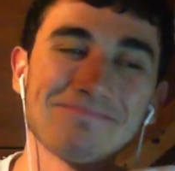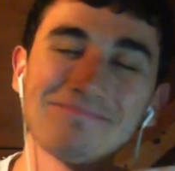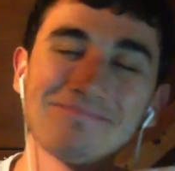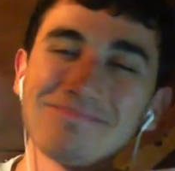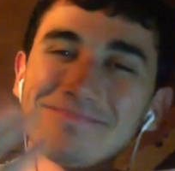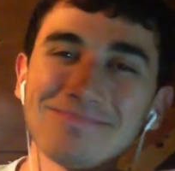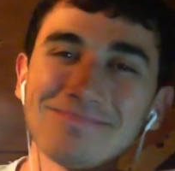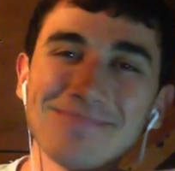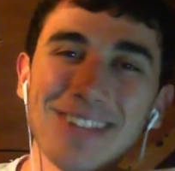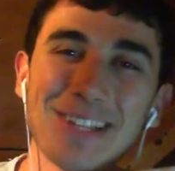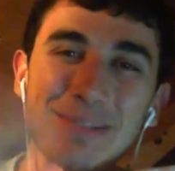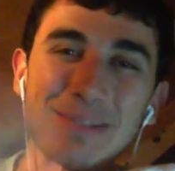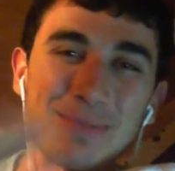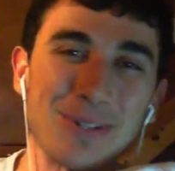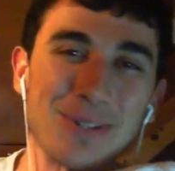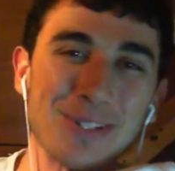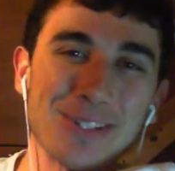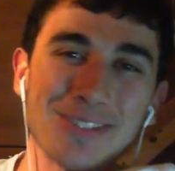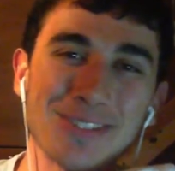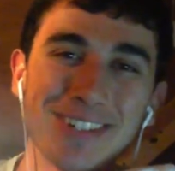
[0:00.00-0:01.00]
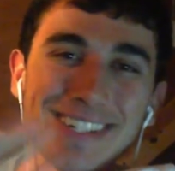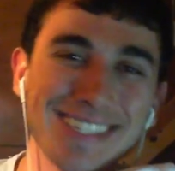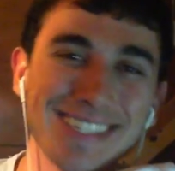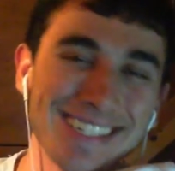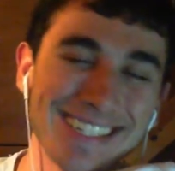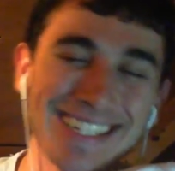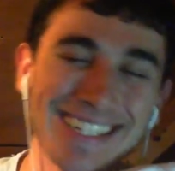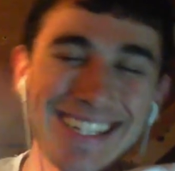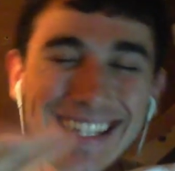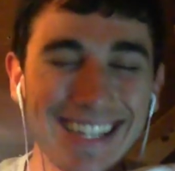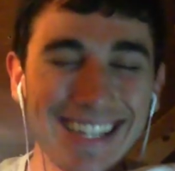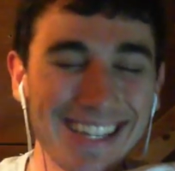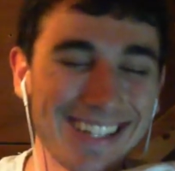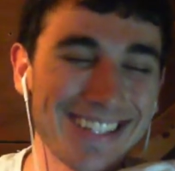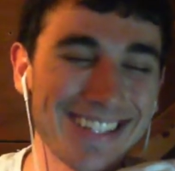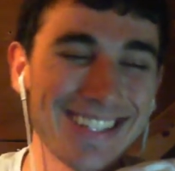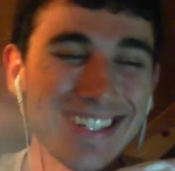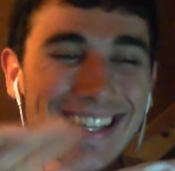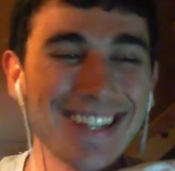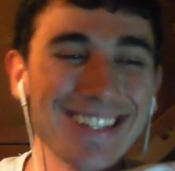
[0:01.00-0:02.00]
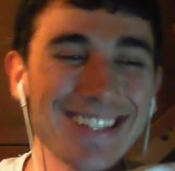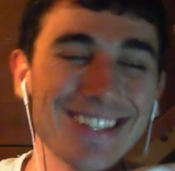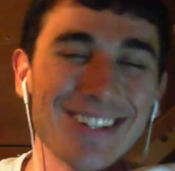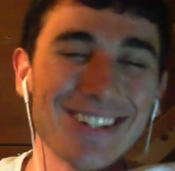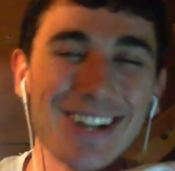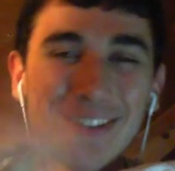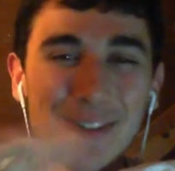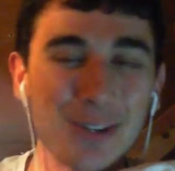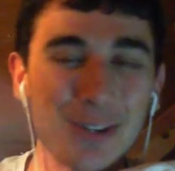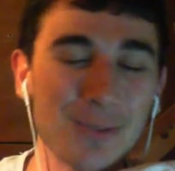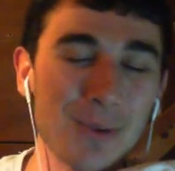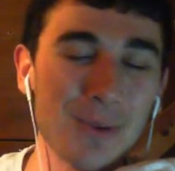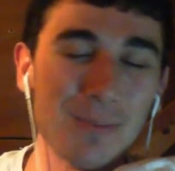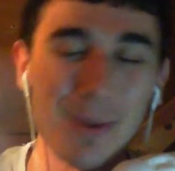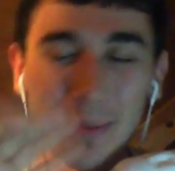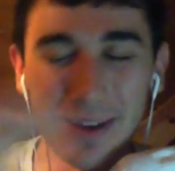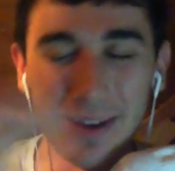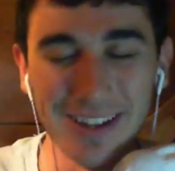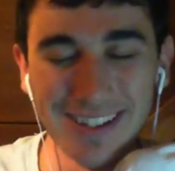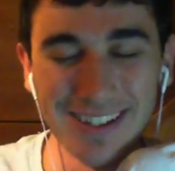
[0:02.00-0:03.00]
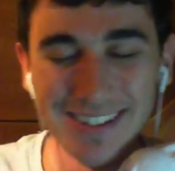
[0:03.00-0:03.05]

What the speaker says: That's pretty good, right? I'll see you guys later. Have a good one. Bye-bye.